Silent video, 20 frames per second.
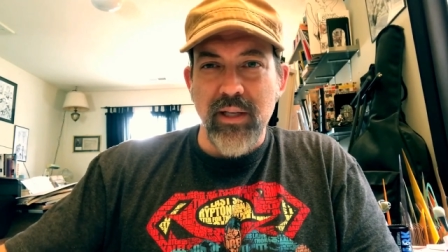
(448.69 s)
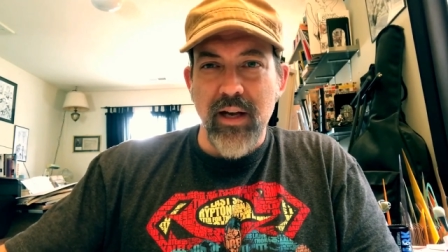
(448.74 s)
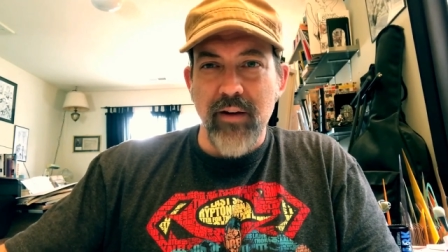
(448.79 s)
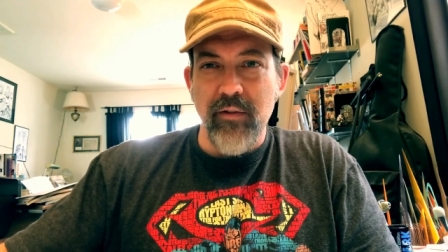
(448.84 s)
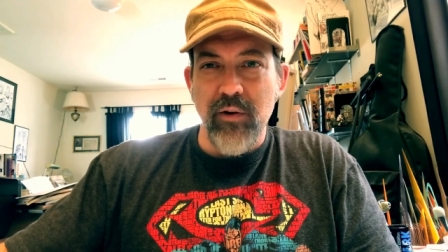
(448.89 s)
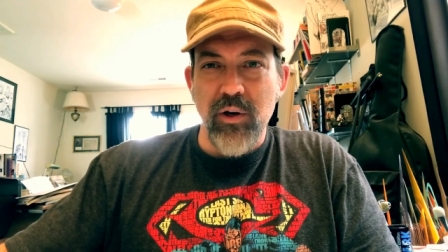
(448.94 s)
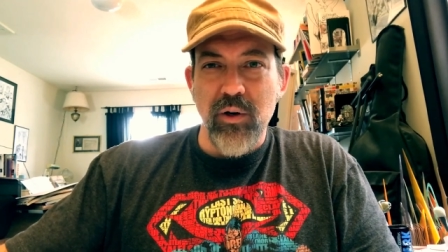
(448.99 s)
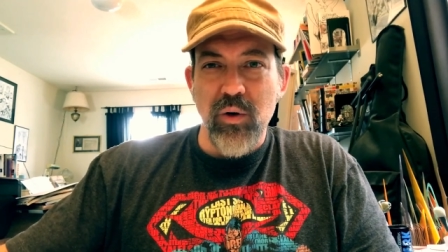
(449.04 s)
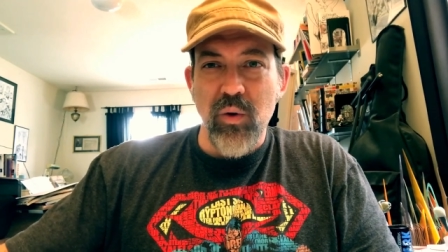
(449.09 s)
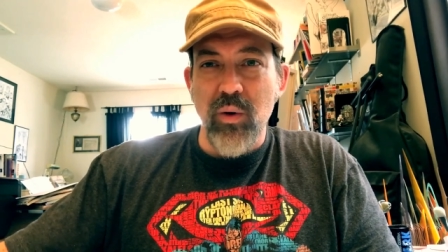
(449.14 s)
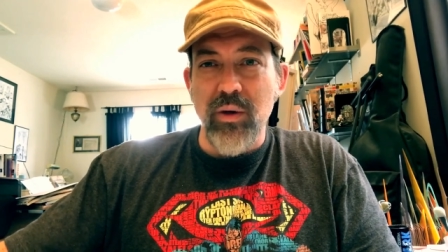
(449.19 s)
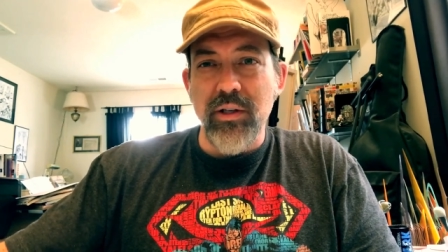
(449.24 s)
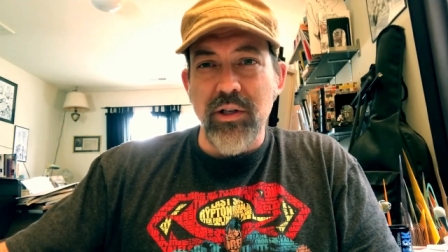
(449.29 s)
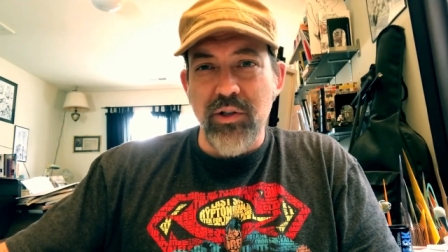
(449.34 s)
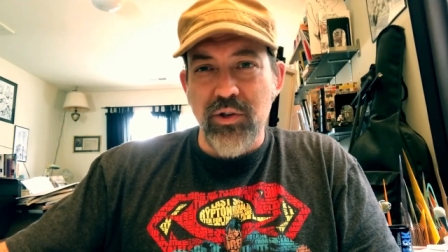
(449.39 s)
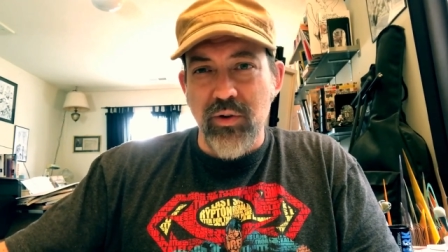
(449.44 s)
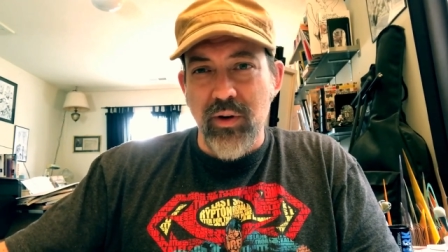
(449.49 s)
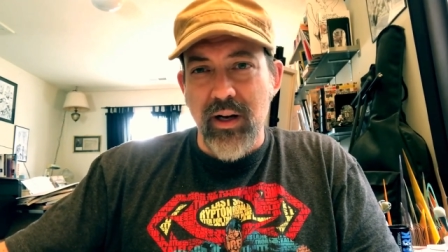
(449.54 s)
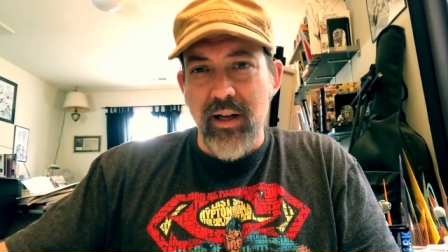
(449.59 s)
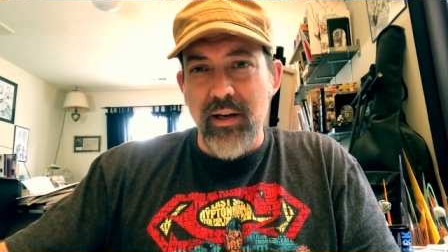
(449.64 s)
ever going to
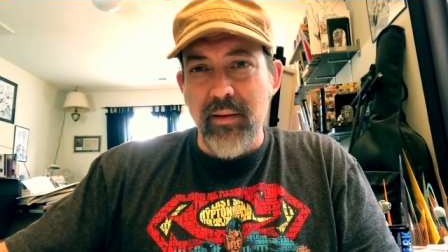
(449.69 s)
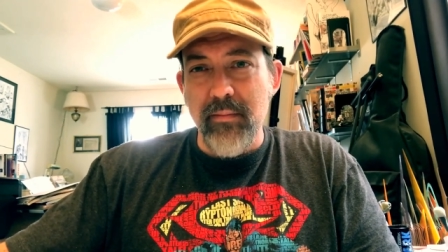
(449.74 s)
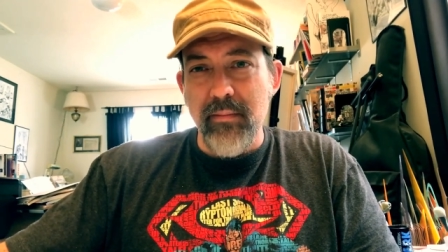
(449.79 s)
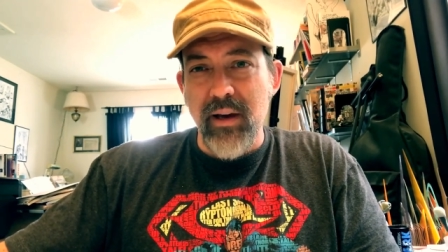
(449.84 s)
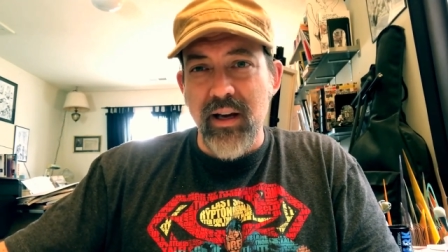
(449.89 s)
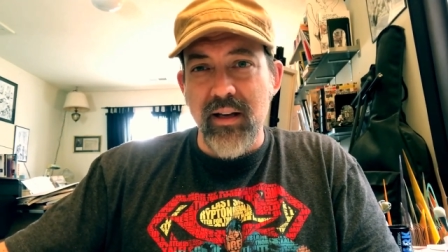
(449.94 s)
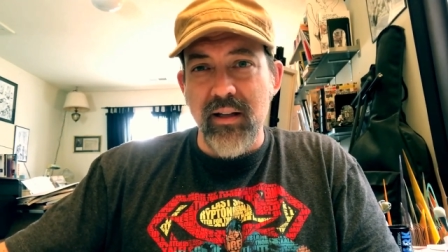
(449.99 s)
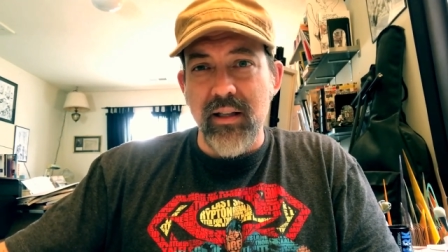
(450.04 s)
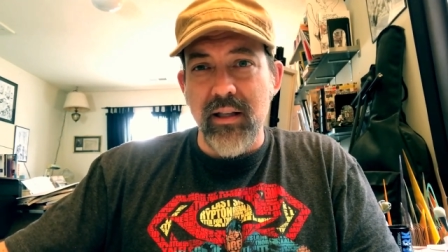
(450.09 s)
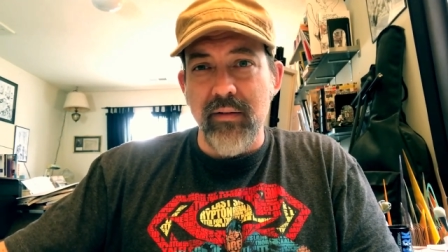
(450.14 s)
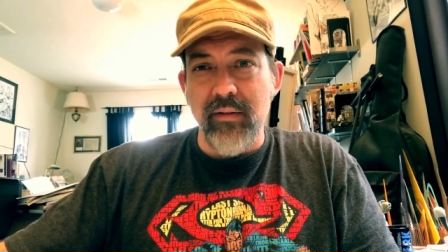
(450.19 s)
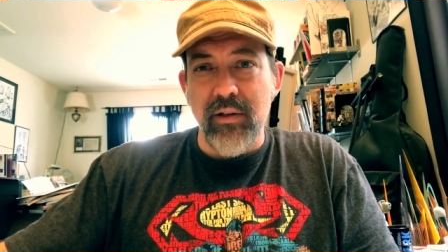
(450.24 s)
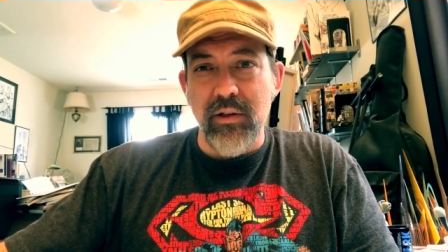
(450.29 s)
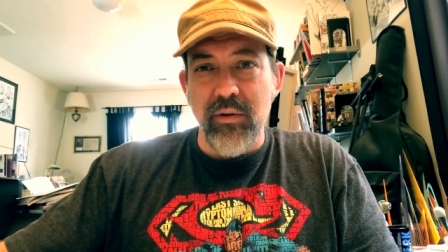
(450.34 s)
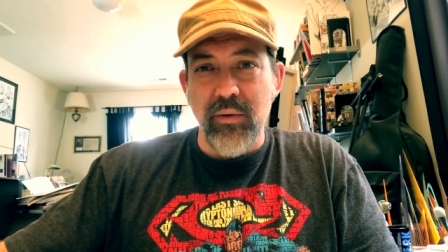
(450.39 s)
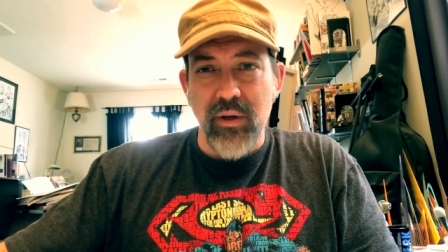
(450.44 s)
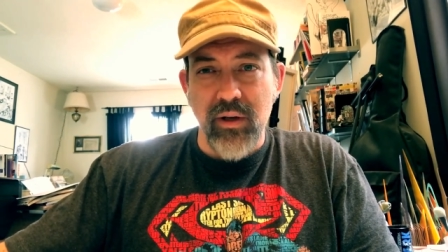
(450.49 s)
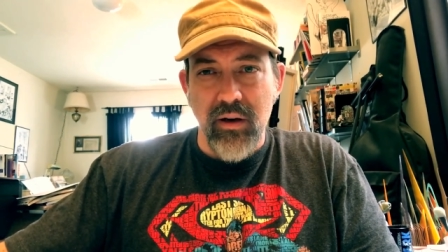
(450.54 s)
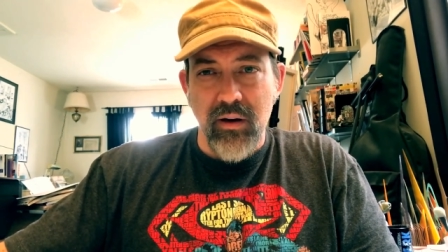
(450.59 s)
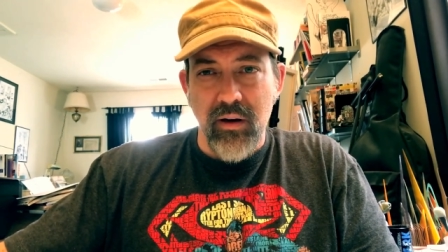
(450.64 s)
try to make a living
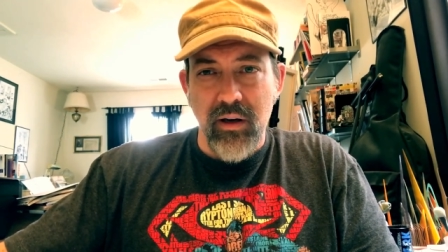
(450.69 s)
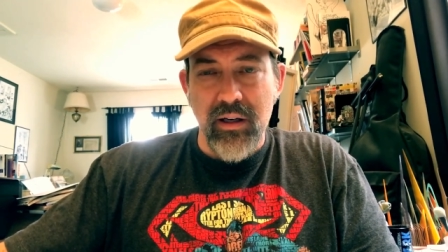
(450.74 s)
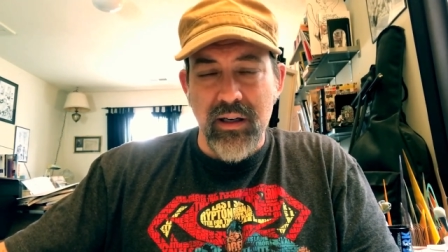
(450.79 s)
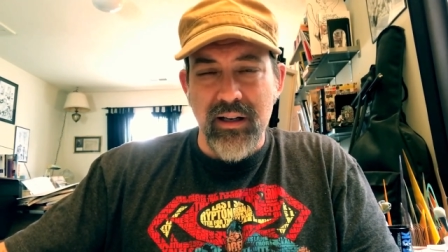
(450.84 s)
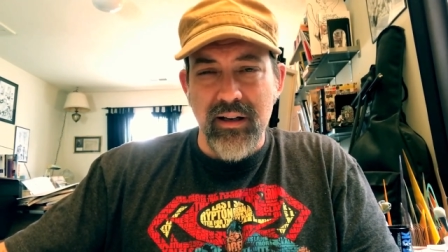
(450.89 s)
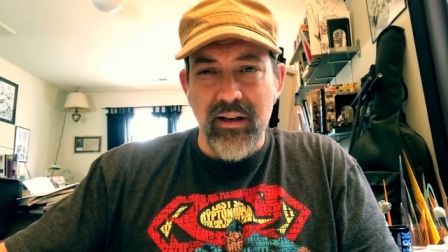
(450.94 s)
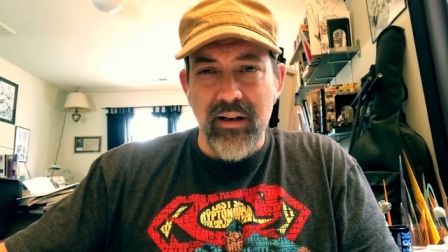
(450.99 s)
doing art,